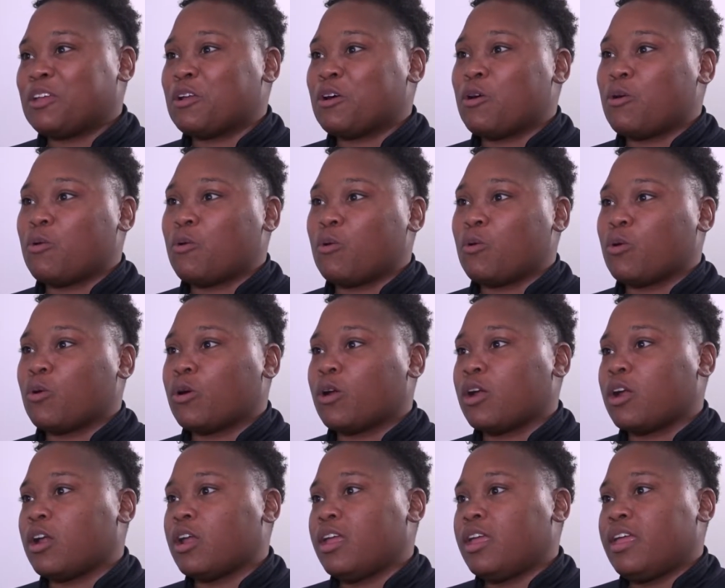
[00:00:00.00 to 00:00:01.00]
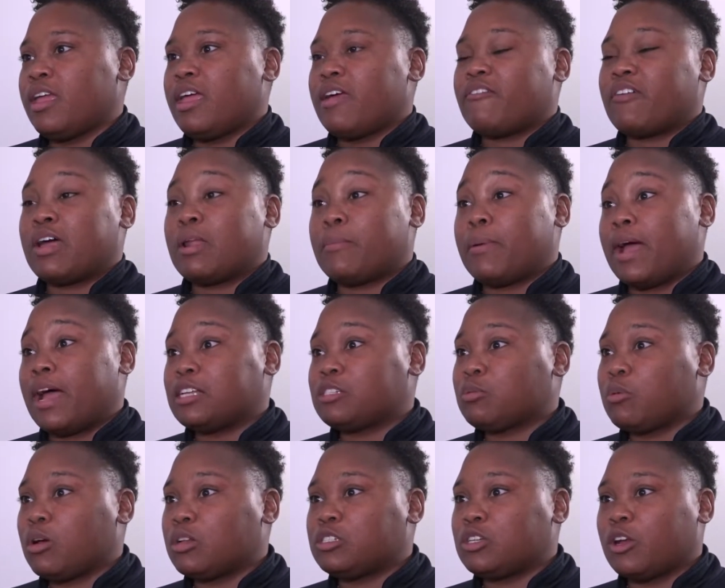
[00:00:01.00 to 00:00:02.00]
or if I had a
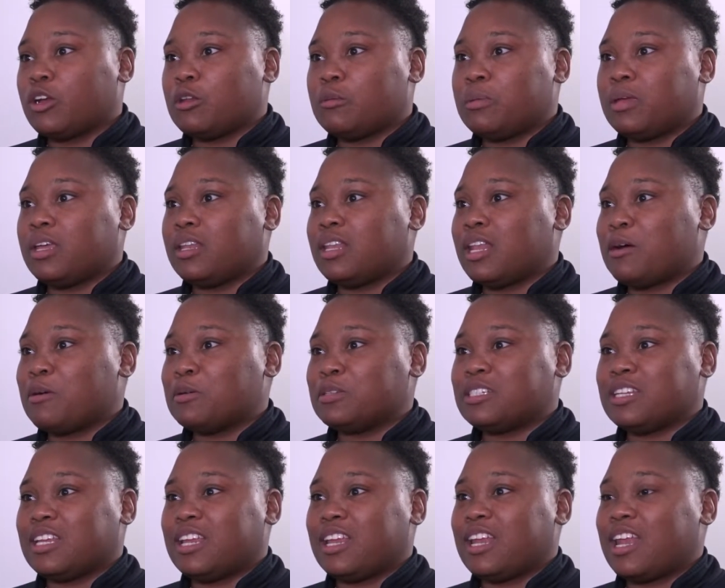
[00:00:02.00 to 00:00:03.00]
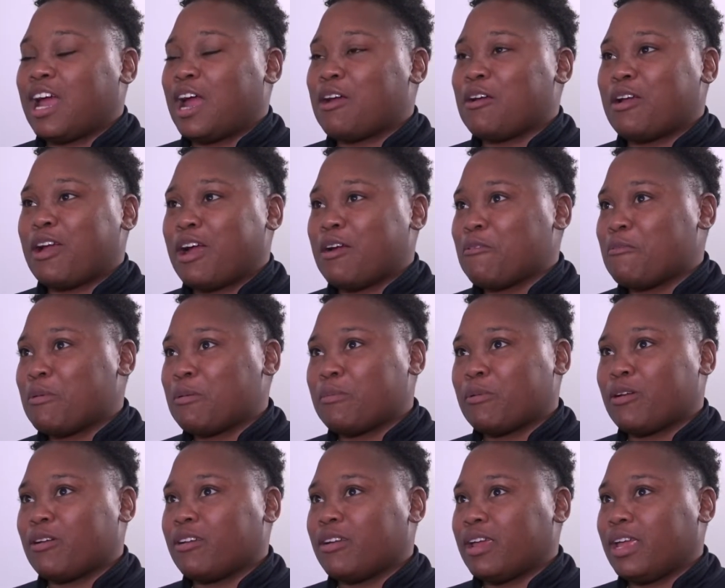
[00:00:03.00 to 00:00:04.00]
basketball tournament that was I
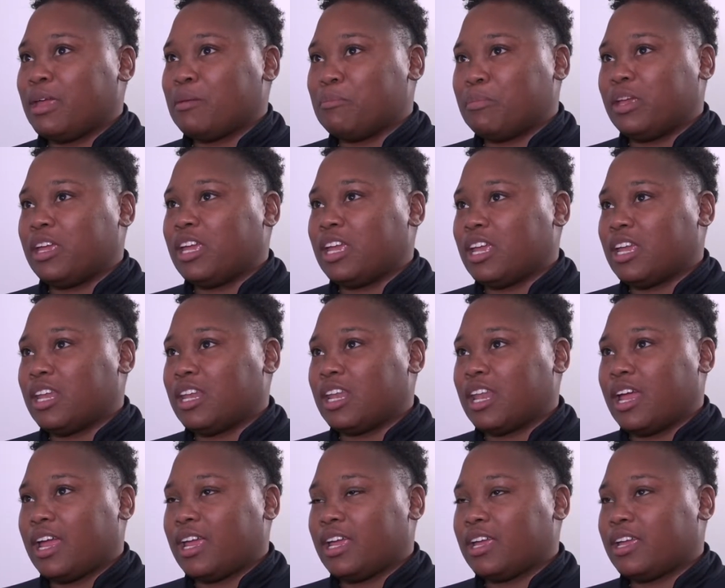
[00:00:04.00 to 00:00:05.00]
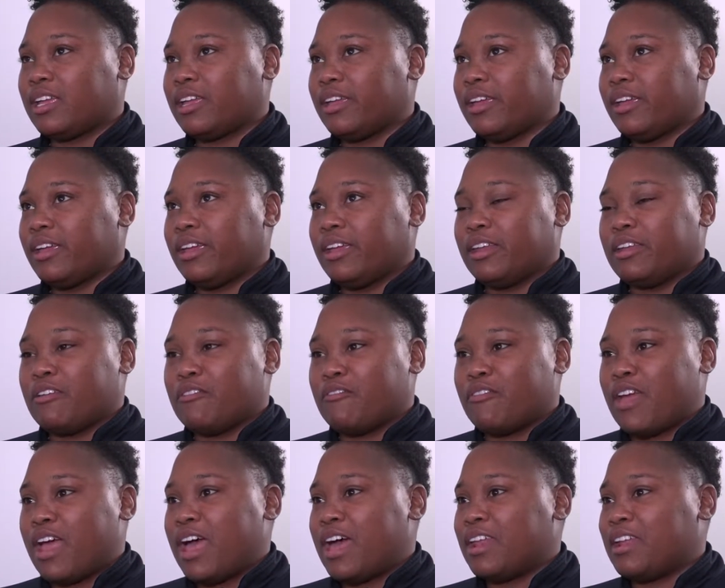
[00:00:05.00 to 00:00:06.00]
remember it being in like
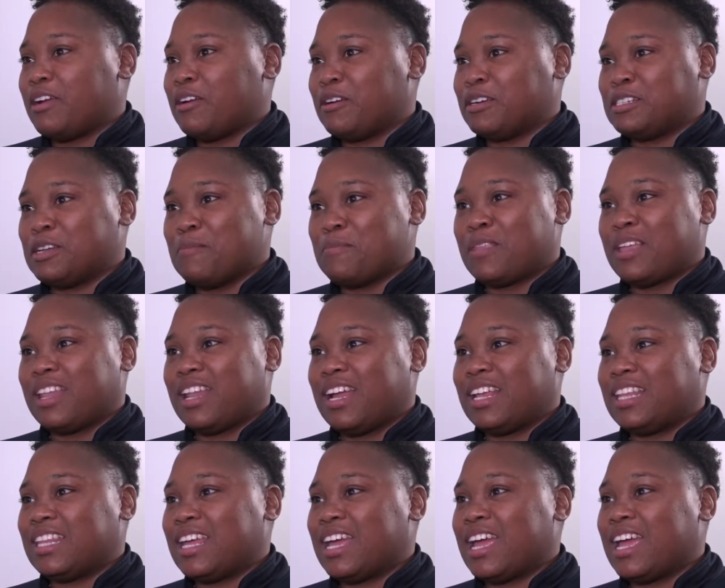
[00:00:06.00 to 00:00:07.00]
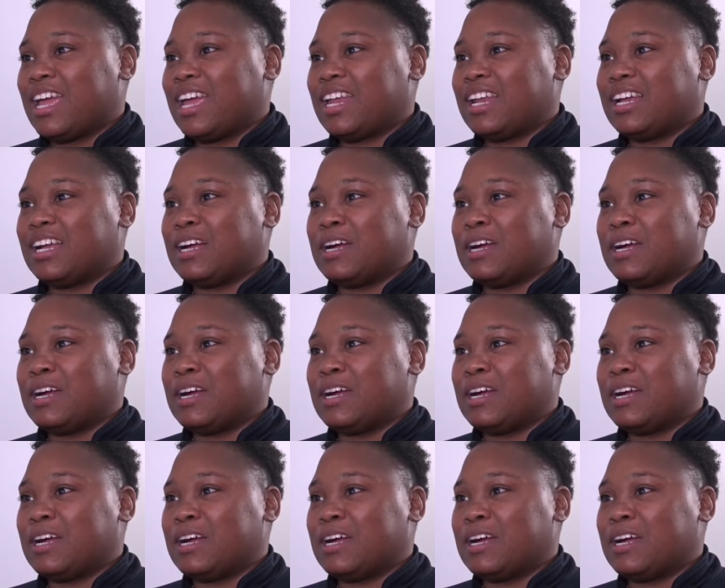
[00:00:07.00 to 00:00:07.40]
Nevada or something like that.